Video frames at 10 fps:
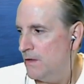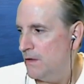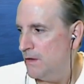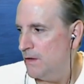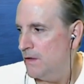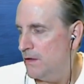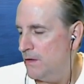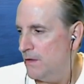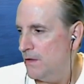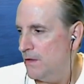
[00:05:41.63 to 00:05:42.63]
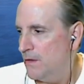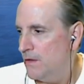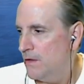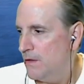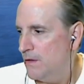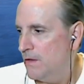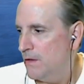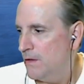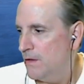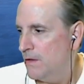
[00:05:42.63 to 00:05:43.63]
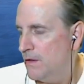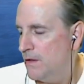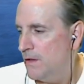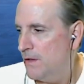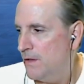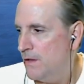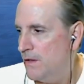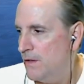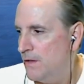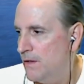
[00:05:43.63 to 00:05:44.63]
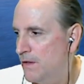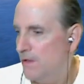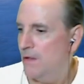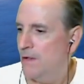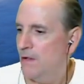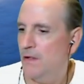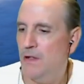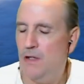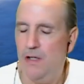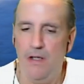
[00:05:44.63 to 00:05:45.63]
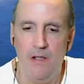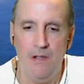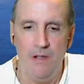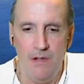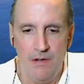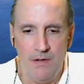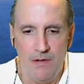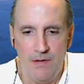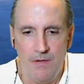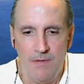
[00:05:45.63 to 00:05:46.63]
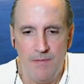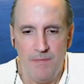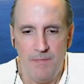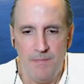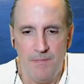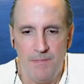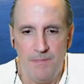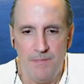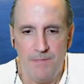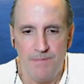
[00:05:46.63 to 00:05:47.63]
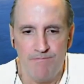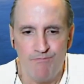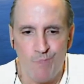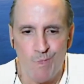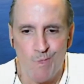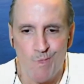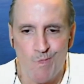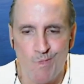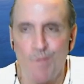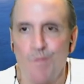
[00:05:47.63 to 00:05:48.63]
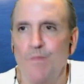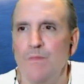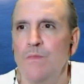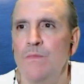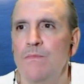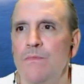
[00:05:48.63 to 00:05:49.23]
No words are spoken by the person on screen.